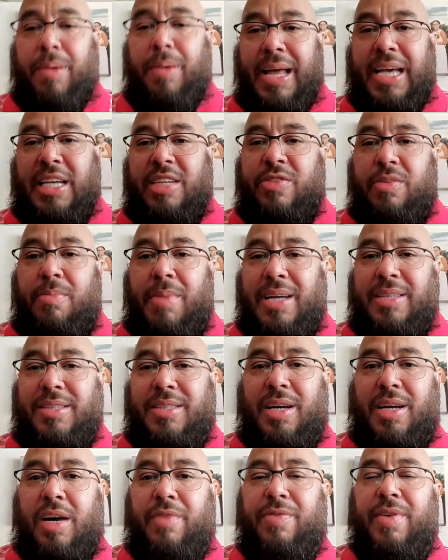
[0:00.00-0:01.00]
place for
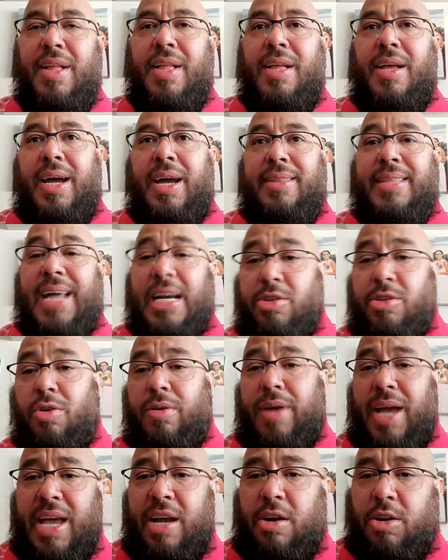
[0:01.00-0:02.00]
myself, and that's
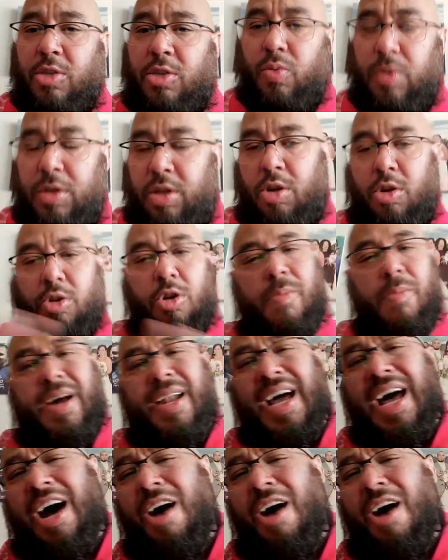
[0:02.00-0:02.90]
okay because no matter